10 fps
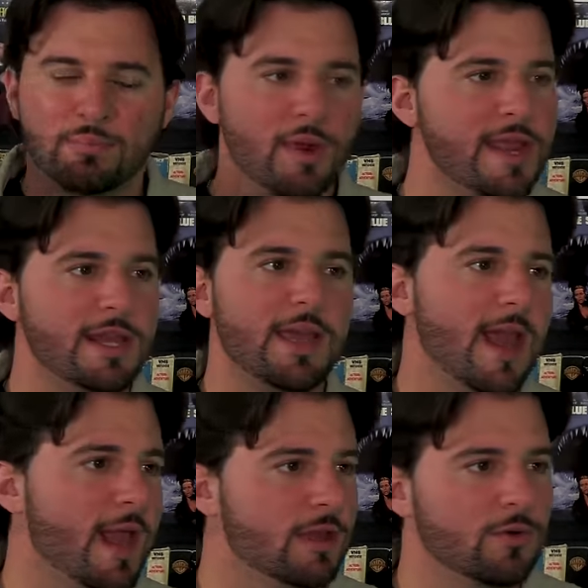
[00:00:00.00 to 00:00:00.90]

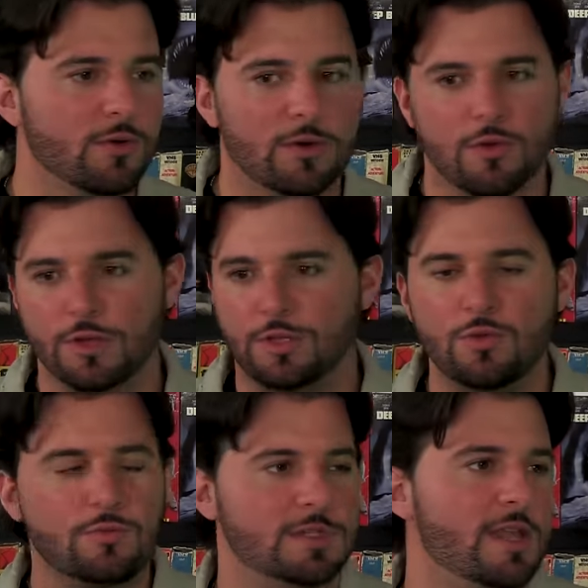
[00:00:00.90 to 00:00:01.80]
Brainiac or
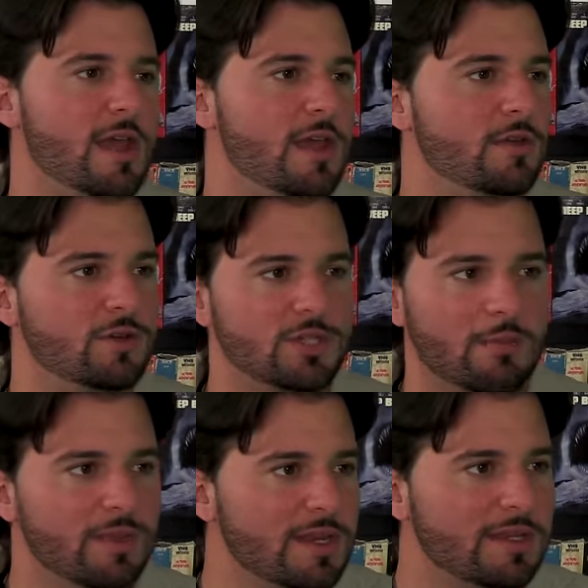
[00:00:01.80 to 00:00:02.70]
Doomsday or
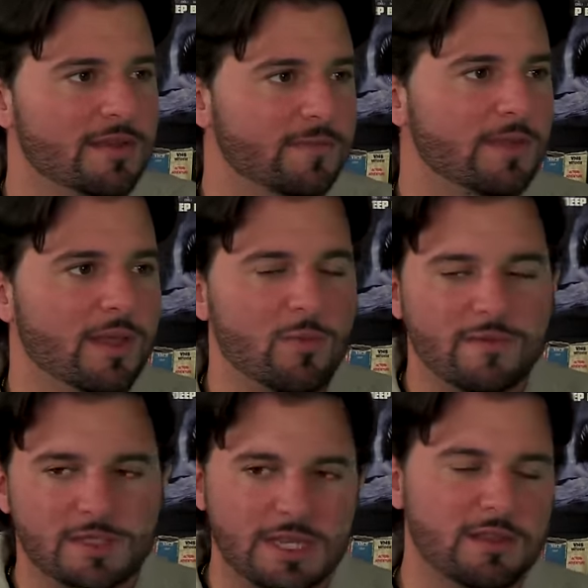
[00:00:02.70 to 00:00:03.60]
something different. Like,
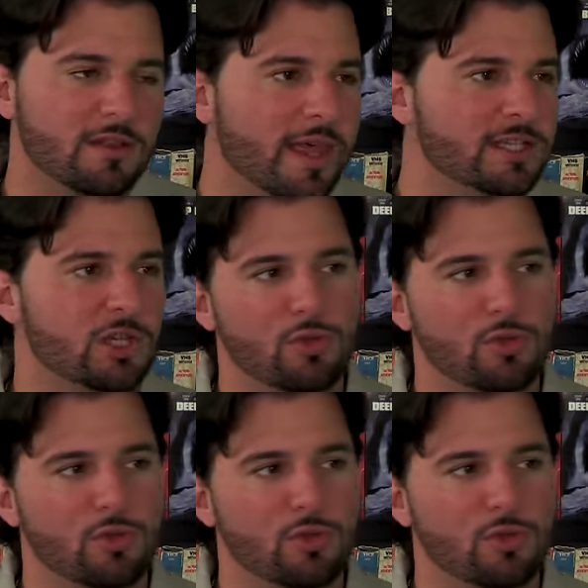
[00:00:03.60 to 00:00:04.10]
we've seen the Lex